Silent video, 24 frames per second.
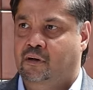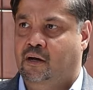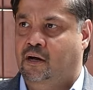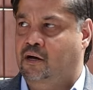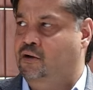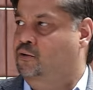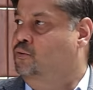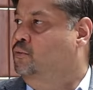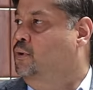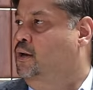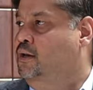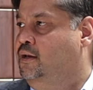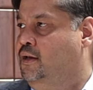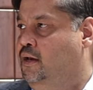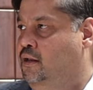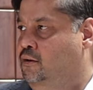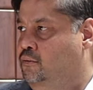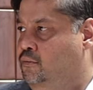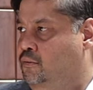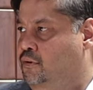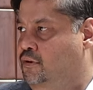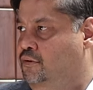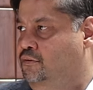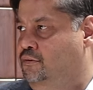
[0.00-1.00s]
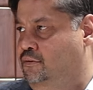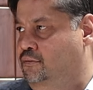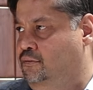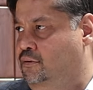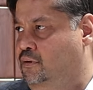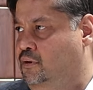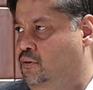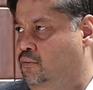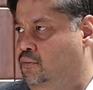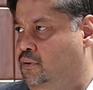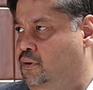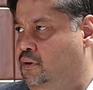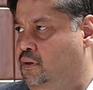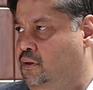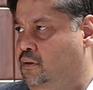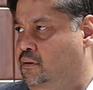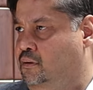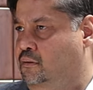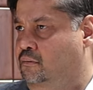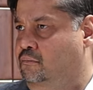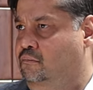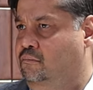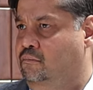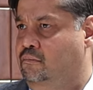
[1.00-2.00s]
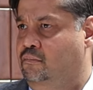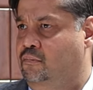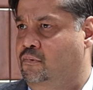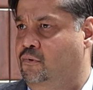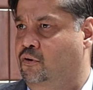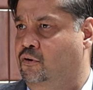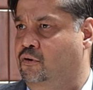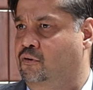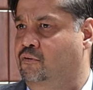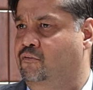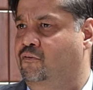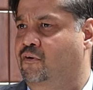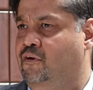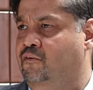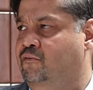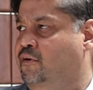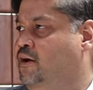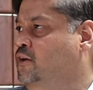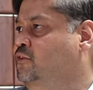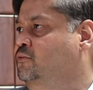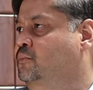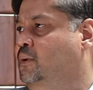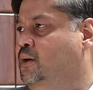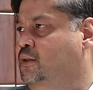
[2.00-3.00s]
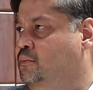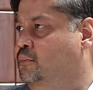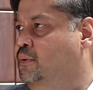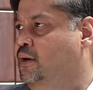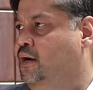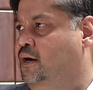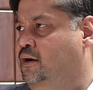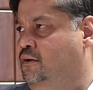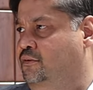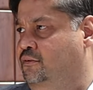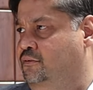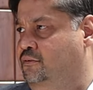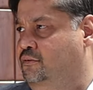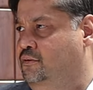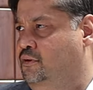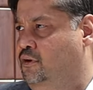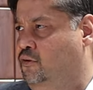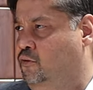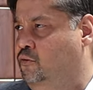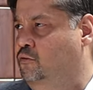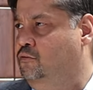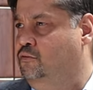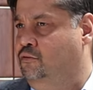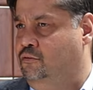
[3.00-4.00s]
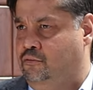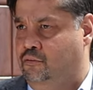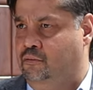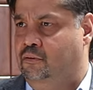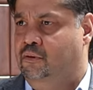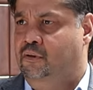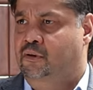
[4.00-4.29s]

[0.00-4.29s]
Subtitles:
ROI calculations around it, and a lot of advice by the brands also.